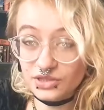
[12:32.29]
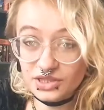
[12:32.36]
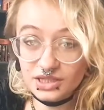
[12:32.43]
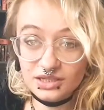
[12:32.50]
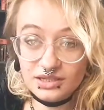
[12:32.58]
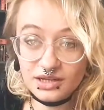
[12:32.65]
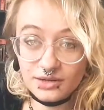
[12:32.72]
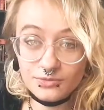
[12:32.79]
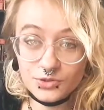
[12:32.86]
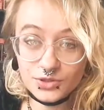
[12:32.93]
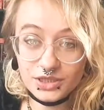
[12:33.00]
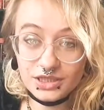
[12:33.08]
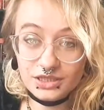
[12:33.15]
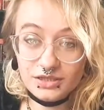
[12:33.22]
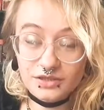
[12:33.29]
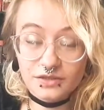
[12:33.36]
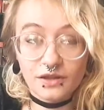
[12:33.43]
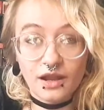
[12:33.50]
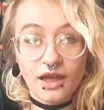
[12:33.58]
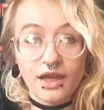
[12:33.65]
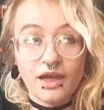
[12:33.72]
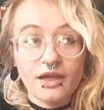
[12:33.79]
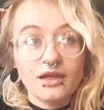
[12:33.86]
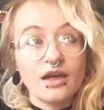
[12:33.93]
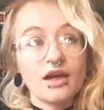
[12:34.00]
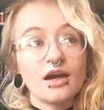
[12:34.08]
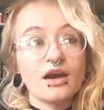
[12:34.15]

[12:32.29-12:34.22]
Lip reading: tea that I'm drinking today.